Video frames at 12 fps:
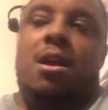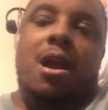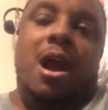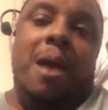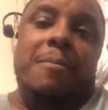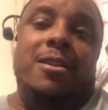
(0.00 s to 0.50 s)

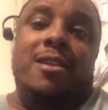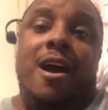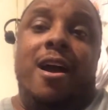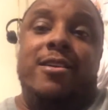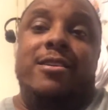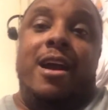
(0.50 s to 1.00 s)
I'm a
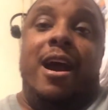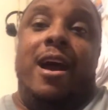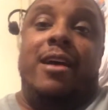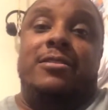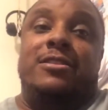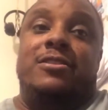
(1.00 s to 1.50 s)
line
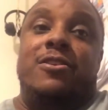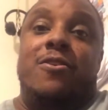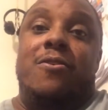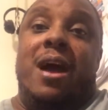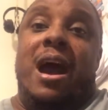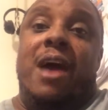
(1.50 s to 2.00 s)
guy,
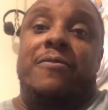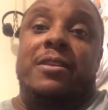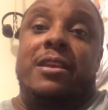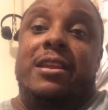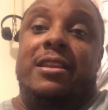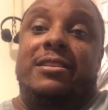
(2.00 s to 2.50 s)
so I have to
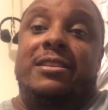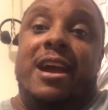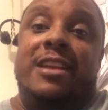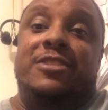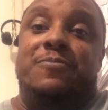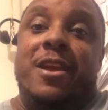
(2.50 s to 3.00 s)
get in
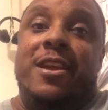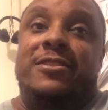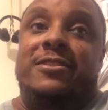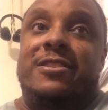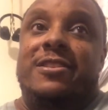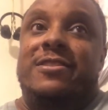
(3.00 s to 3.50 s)
tight
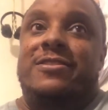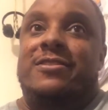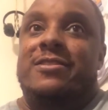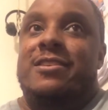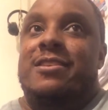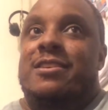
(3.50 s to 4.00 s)
spaces,
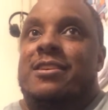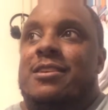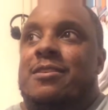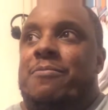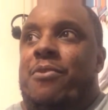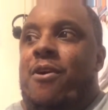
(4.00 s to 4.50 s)

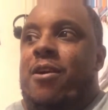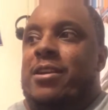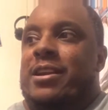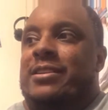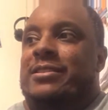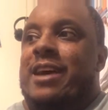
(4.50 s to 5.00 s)
park
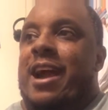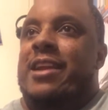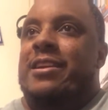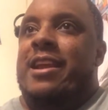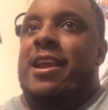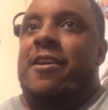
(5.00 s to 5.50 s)
in
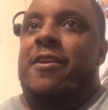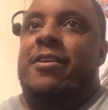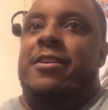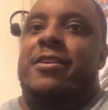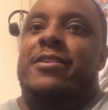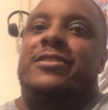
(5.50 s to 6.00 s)
tight
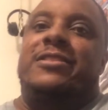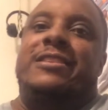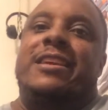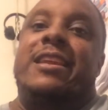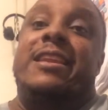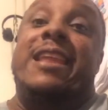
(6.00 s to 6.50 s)
areas,
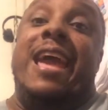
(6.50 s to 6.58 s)
get in